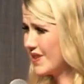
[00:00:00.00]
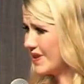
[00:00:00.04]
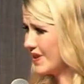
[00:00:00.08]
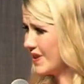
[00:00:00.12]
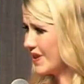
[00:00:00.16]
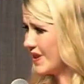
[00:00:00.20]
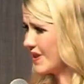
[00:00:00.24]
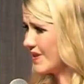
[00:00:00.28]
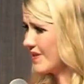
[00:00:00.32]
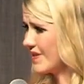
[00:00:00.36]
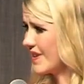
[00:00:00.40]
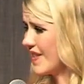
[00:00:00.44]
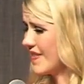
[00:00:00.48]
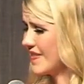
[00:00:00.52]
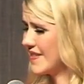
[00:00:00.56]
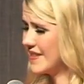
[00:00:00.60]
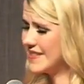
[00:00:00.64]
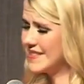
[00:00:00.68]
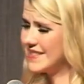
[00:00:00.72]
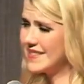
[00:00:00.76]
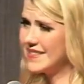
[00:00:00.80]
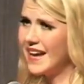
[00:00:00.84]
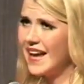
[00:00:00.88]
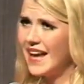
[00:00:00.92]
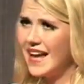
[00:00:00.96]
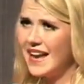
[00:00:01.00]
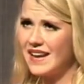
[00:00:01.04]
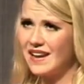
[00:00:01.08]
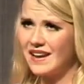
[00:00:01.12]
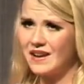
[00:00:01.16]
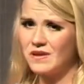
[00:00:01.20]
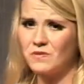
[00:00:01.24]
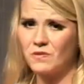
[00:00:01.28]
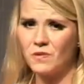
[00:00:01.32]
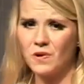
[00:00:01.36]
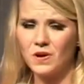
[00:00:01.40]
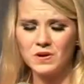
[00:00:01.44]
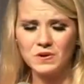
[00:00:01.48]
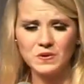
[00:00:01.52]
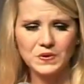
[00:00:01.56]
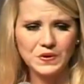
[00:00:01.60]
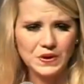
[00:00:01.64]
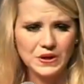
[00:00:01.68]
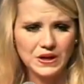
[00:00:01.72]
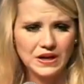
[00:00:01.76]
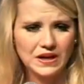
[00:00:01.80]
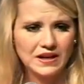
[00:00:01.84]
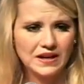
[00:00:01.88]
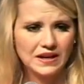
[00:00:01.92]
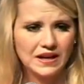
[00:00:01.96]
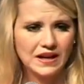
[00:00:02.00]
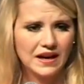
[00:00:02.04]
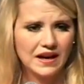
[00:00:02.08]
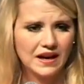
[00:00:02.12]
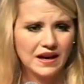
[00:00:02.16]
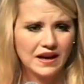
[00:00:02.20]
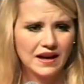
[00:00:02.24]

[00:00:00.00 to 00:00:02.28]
looking around this tent and wondering,